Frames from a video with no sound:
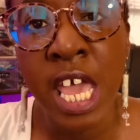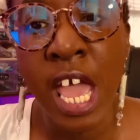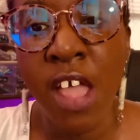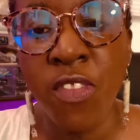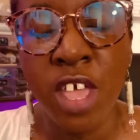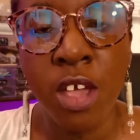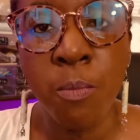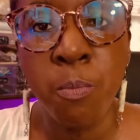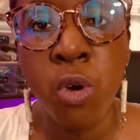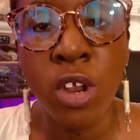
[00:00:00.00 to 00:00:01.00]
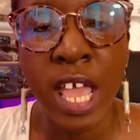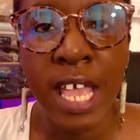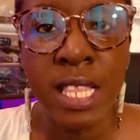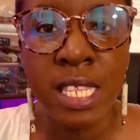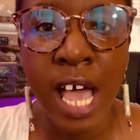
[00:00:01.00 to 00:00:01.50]
and then put
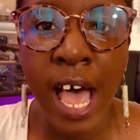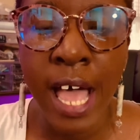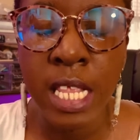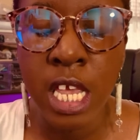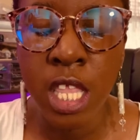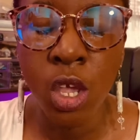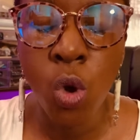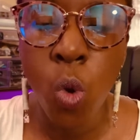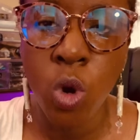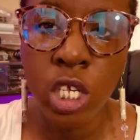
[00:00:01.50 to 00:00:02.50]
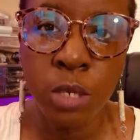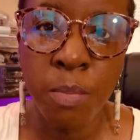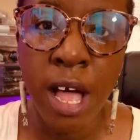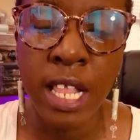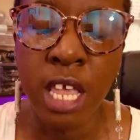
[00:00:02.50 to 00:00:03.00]
a dot in the
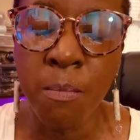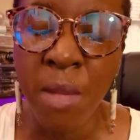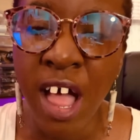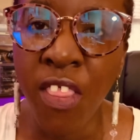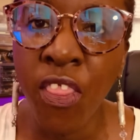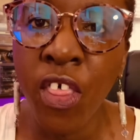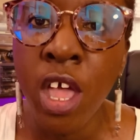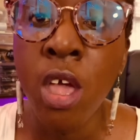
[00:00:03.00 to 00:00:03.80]
corresponding month